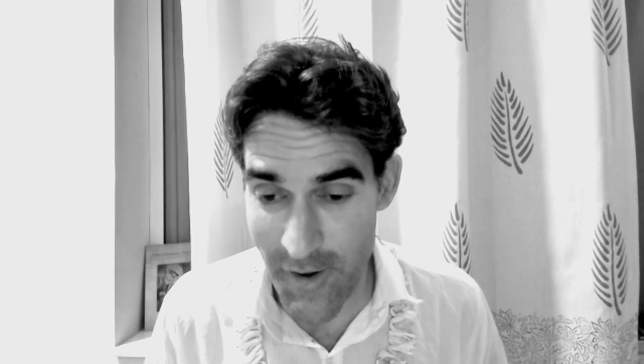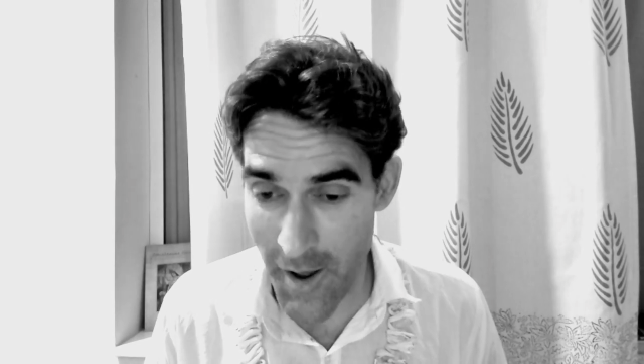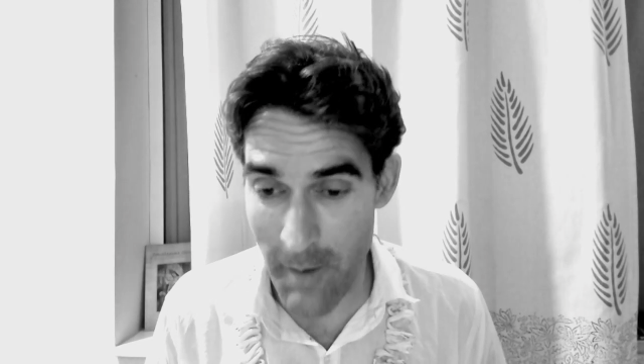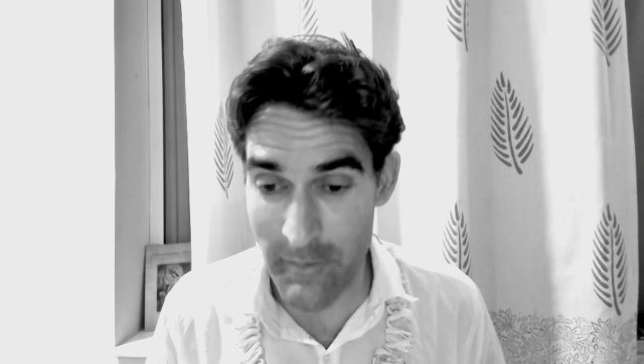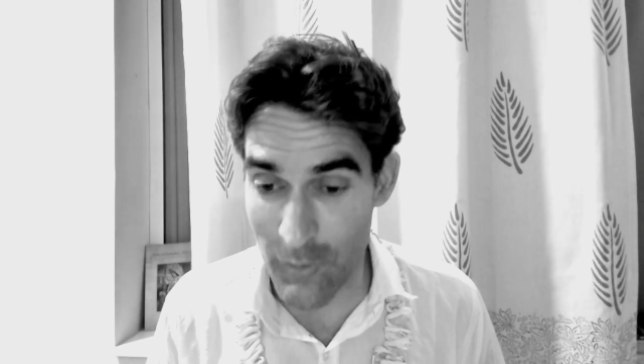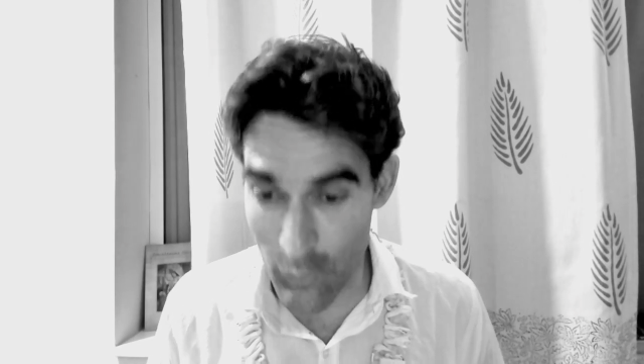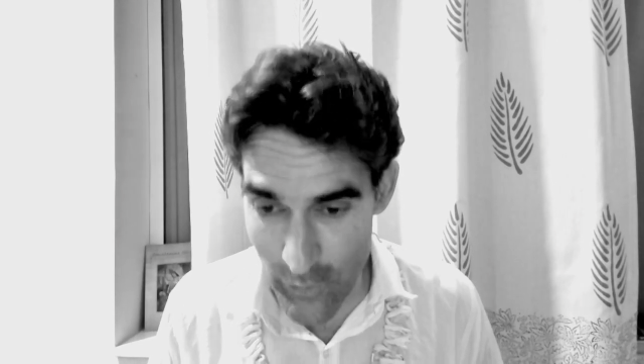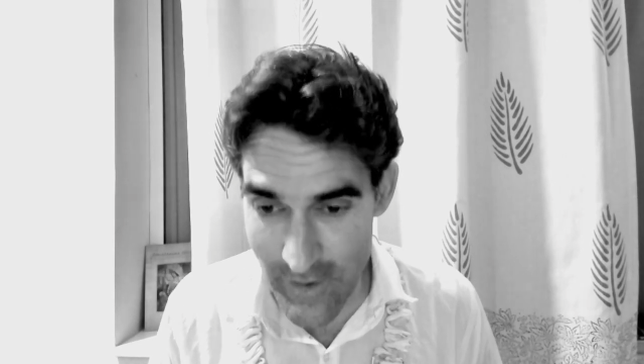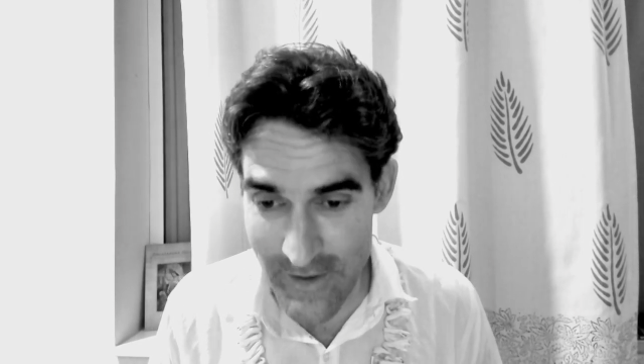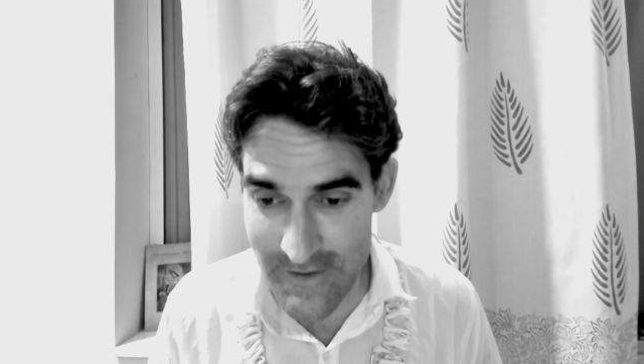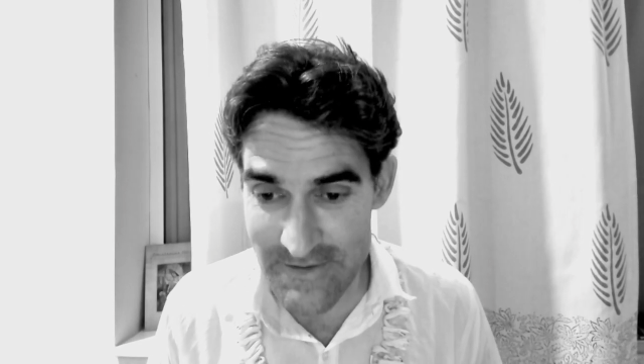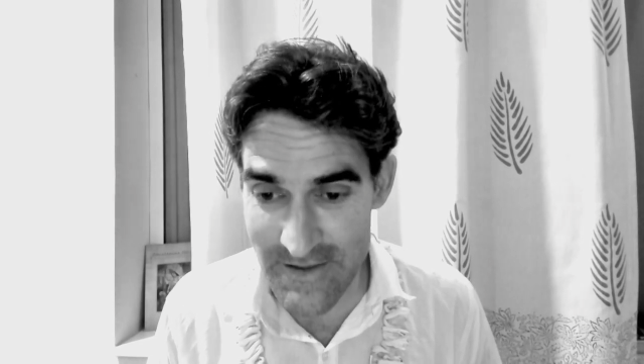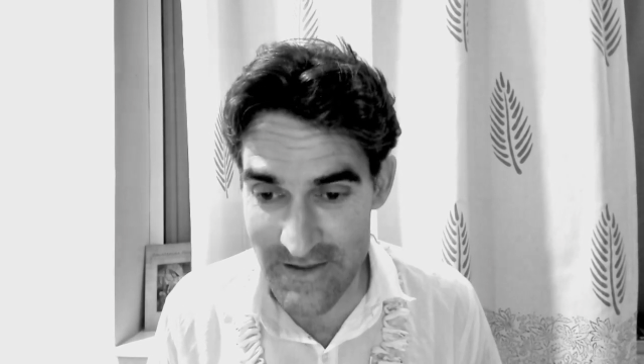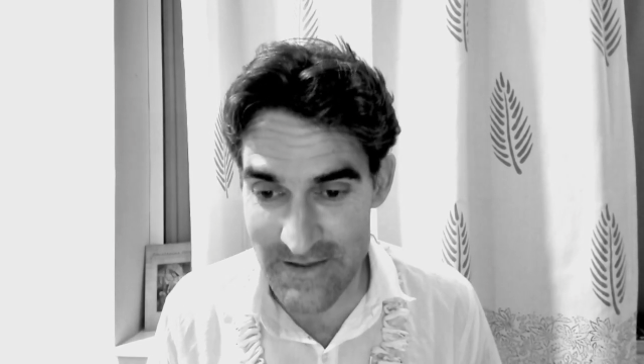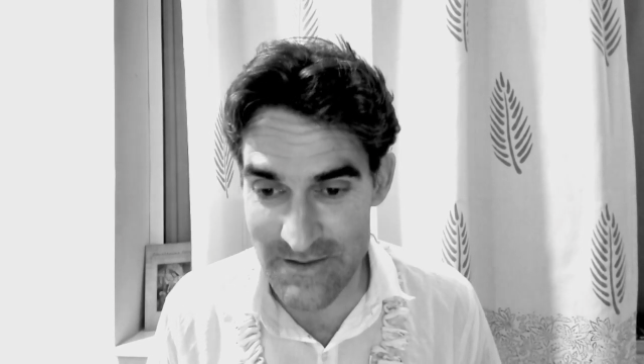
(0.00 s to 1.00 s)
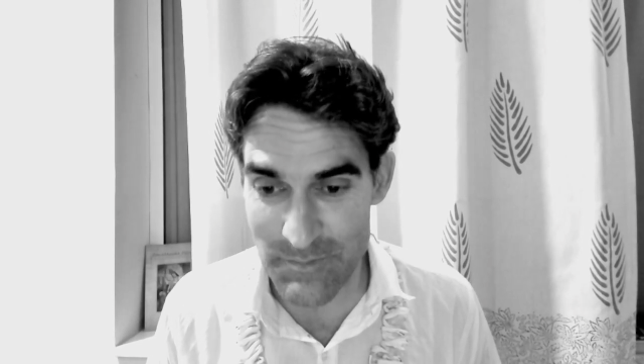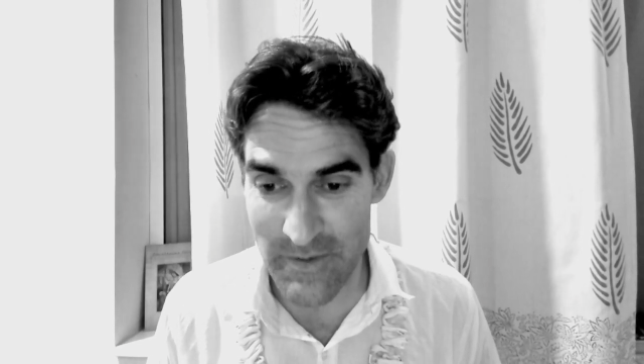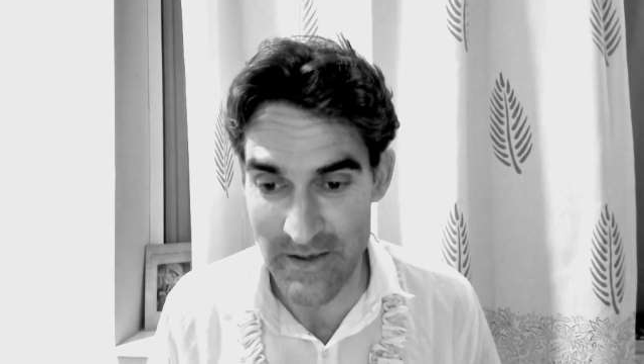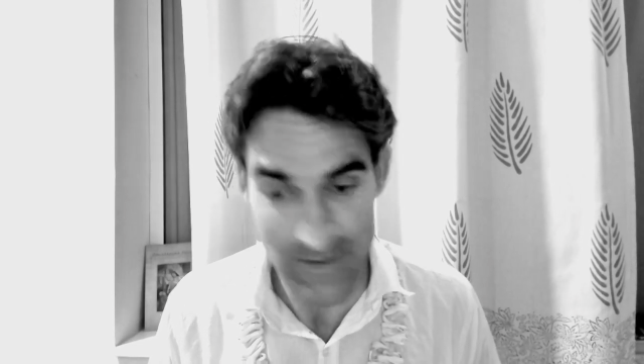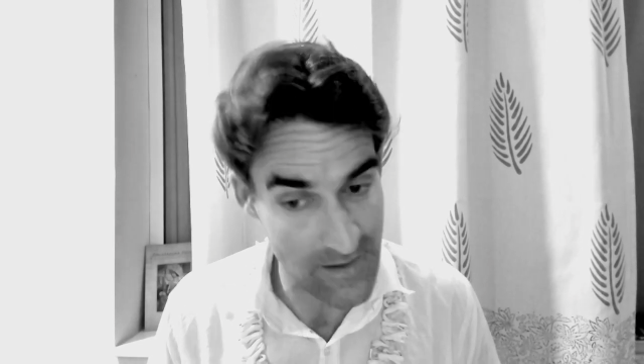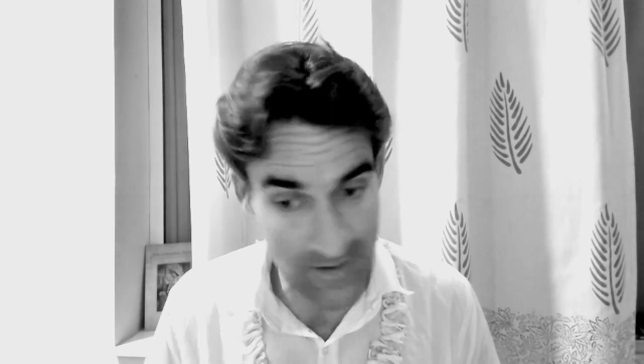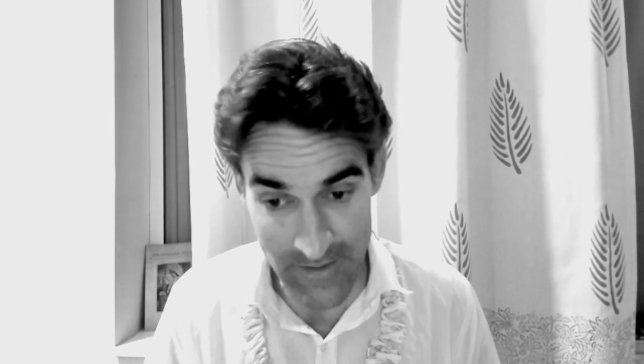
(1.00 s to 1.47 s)
I mean, realistically
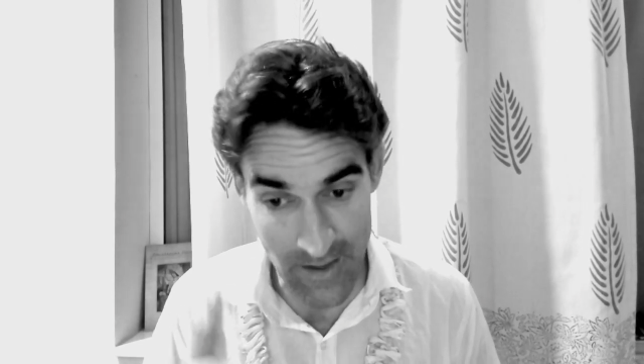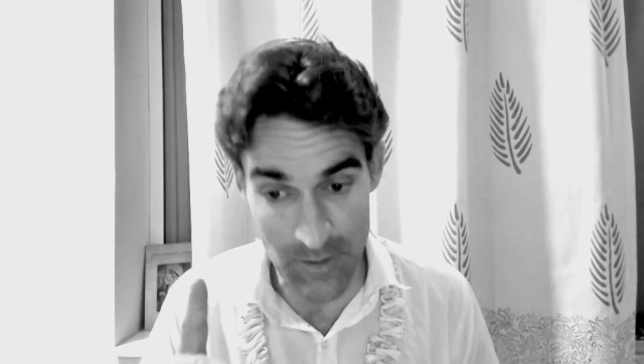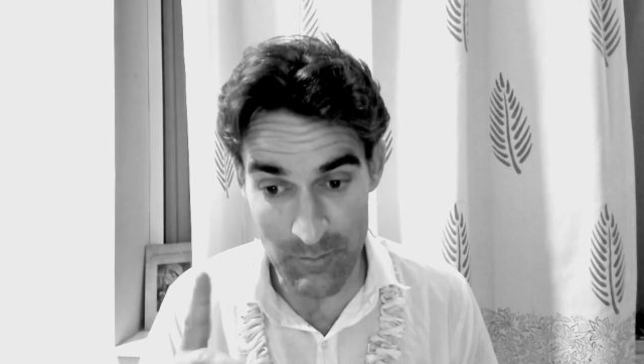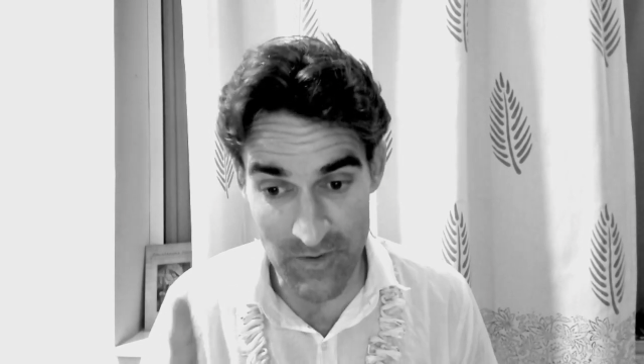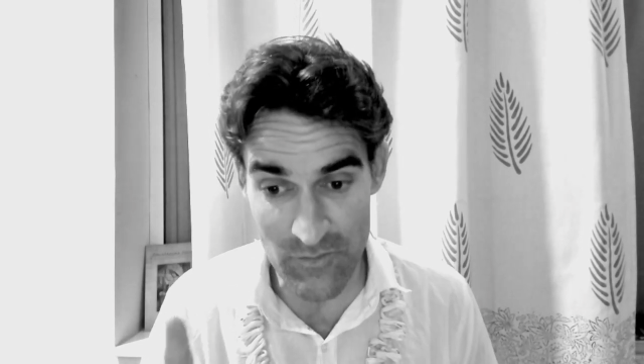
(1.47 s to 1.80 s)
speaking, not a